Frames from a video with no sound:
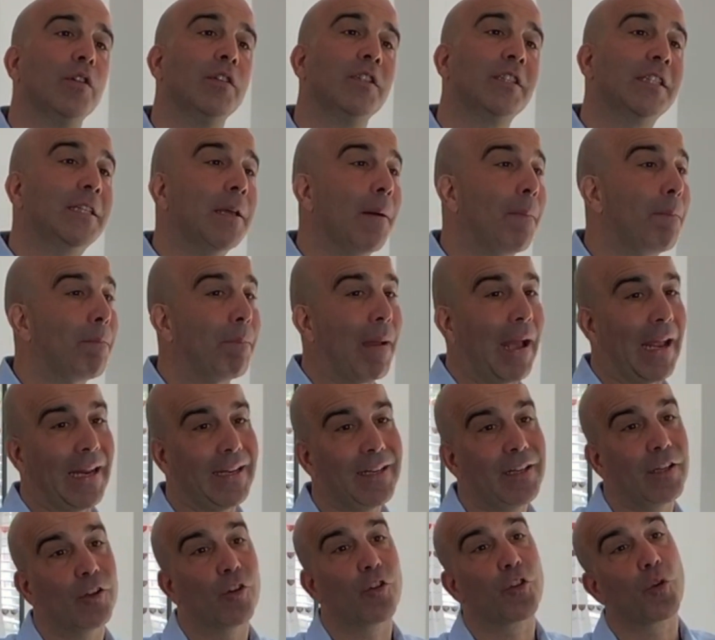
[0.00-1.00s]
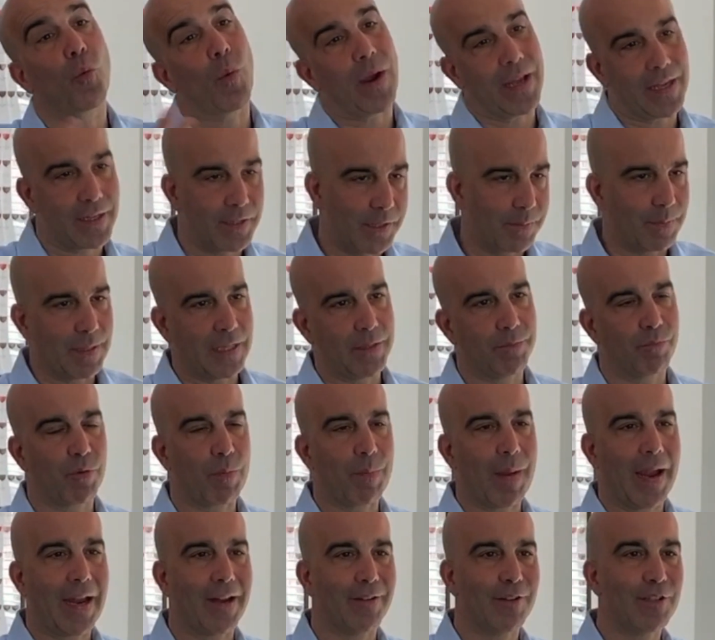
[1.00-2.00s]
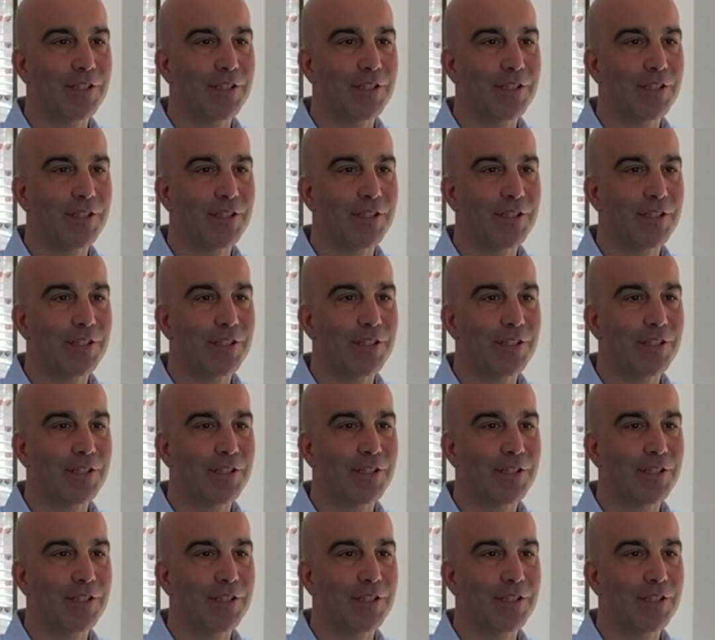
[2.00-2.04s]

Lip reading: depending on the way it's being prepared,